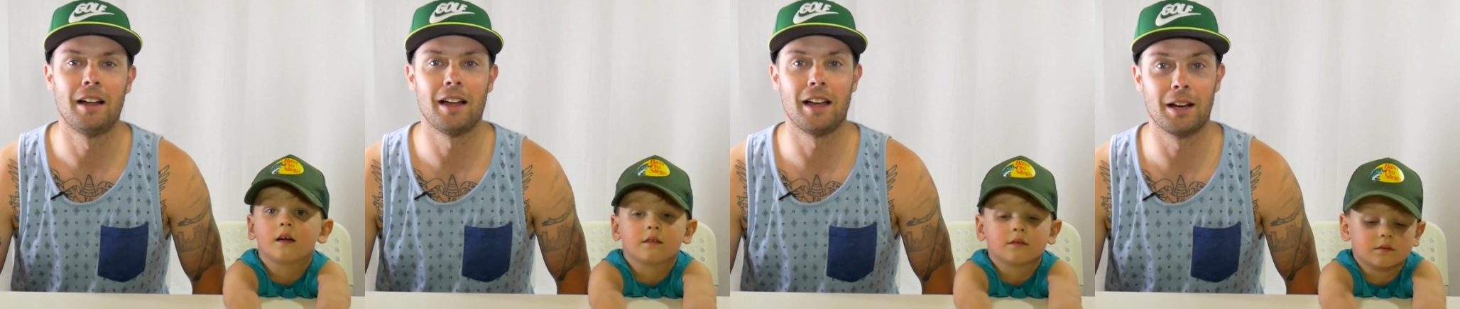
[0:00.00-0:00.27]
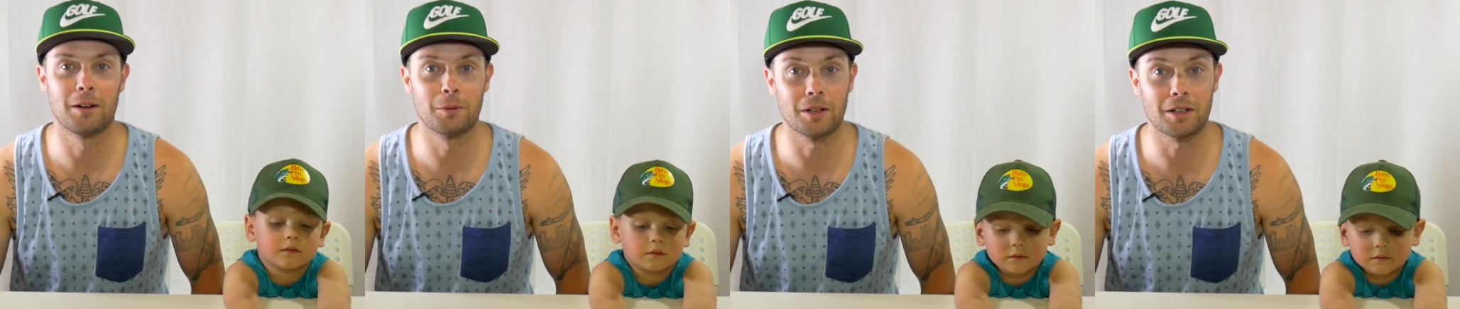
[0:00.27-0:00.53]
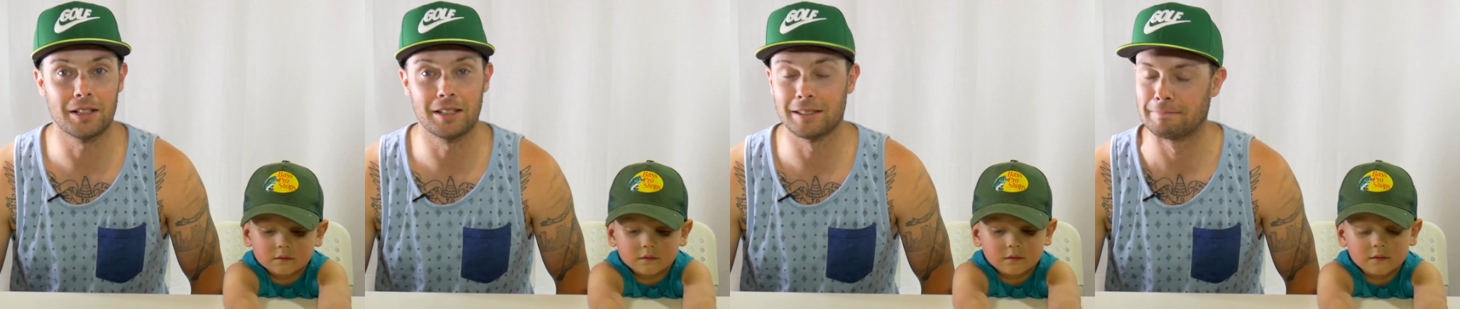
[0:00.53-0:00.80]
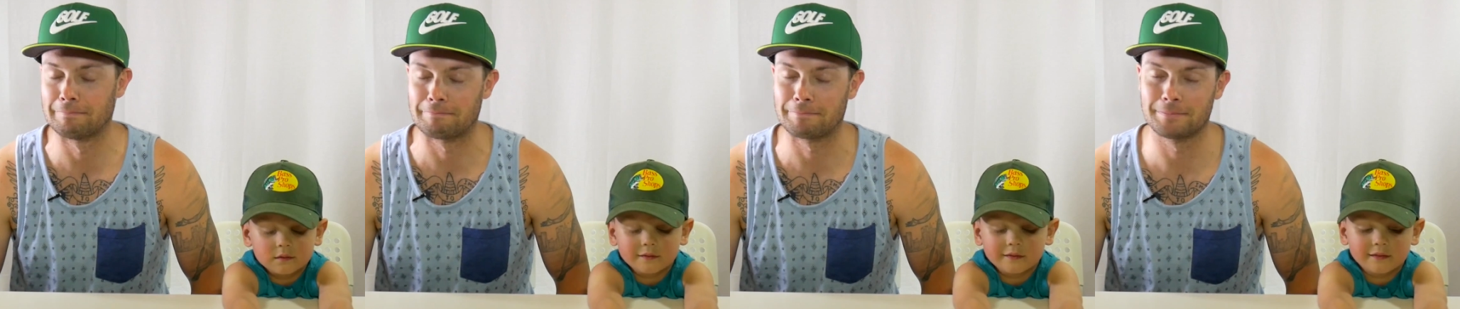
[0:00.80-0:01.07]
Speaker 1: and we're
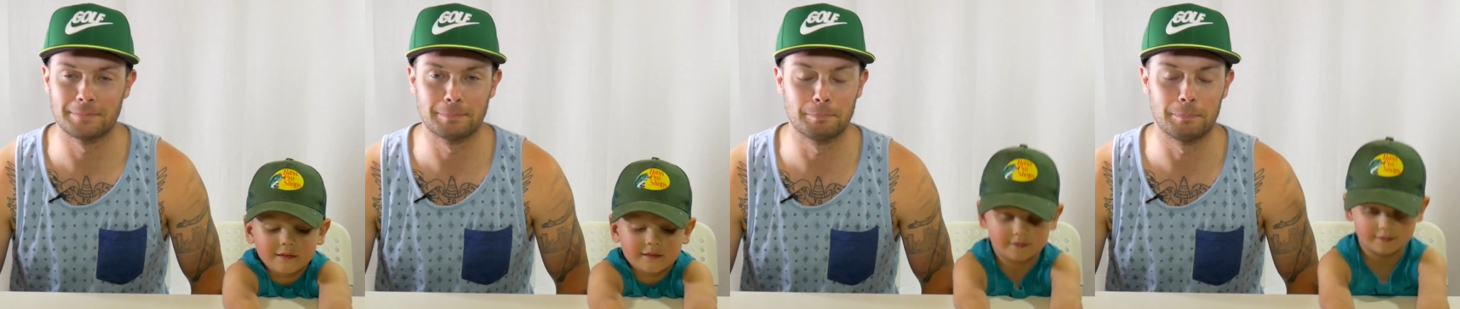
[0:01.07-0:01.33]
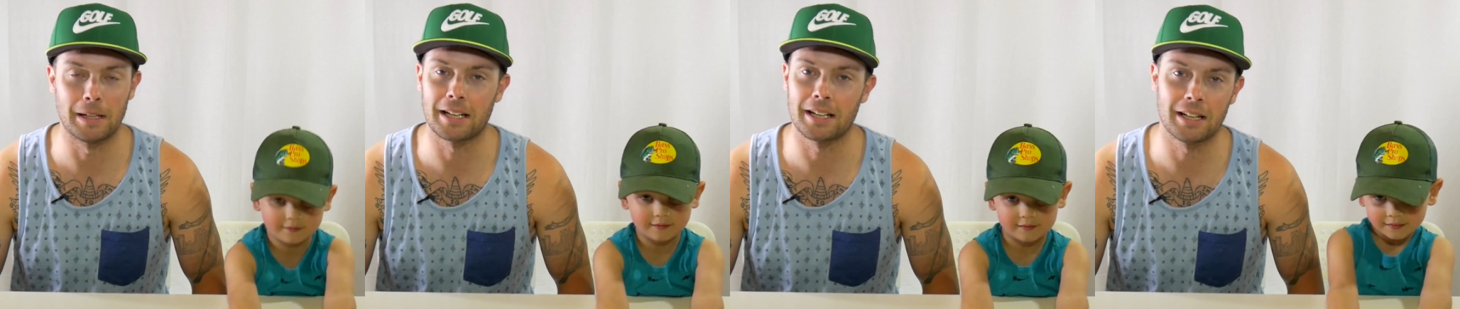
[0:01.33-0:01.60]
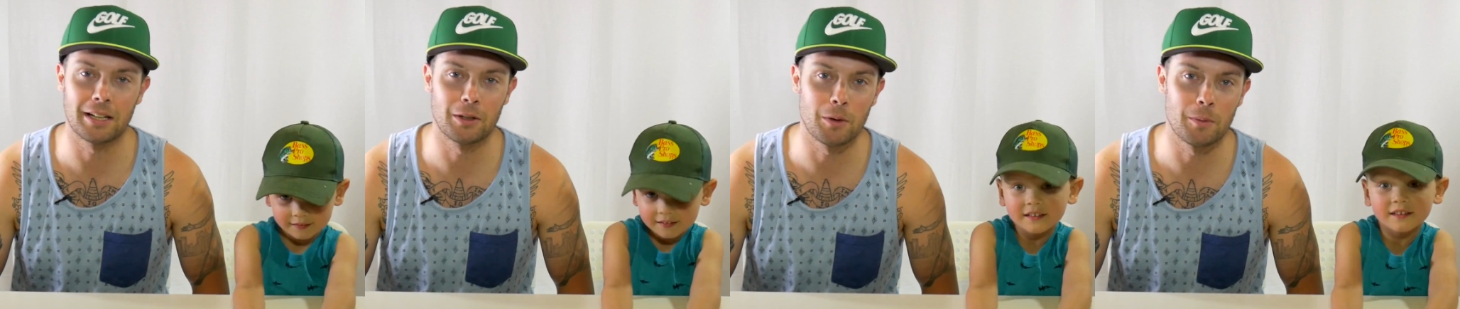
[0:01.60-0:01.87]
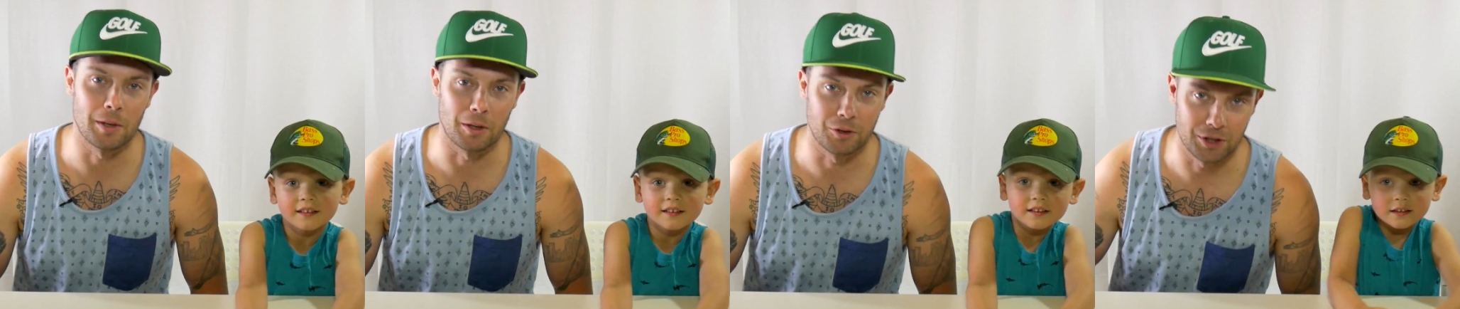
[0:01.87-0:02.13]
gonna make it into
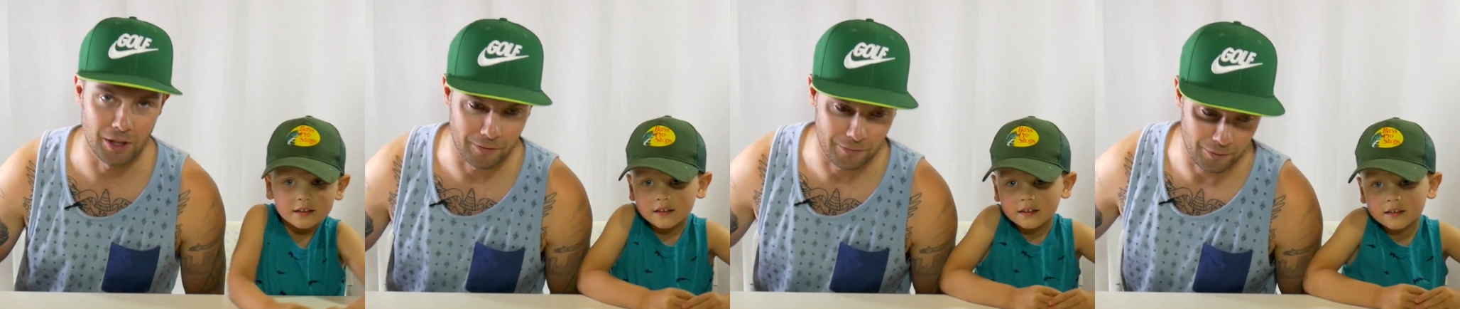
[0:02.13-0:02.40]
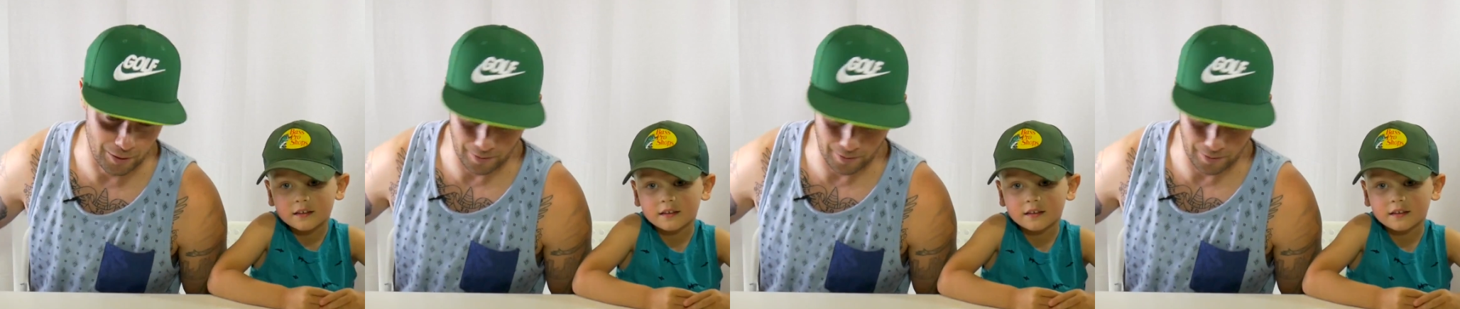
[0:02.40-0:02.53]
a milkshake for